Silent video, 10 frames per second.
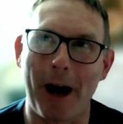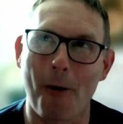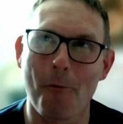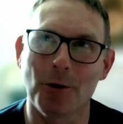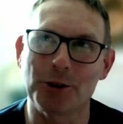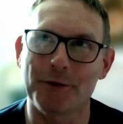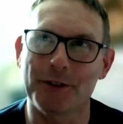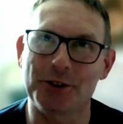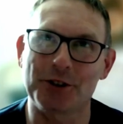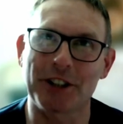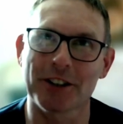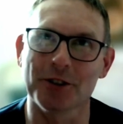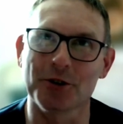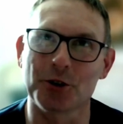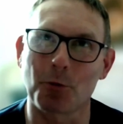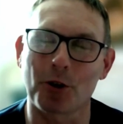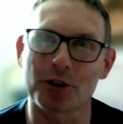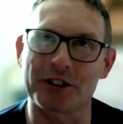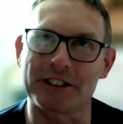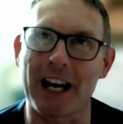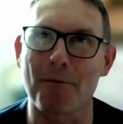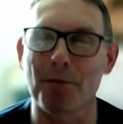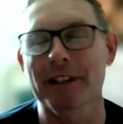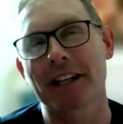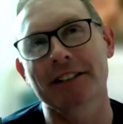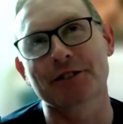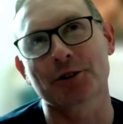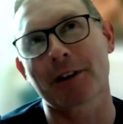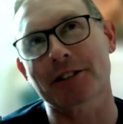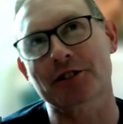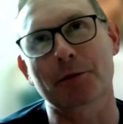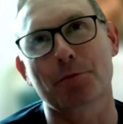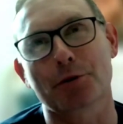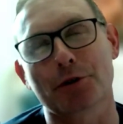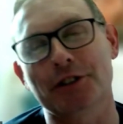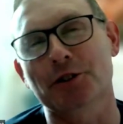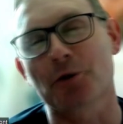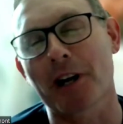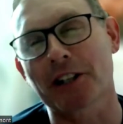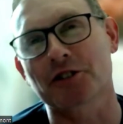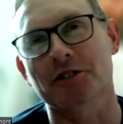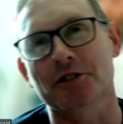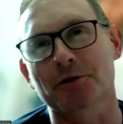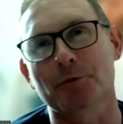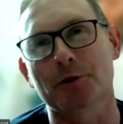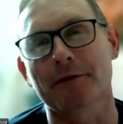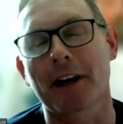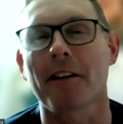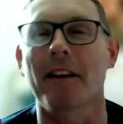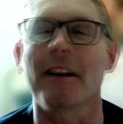How much of a challenge was that plan to actually put into action and to move out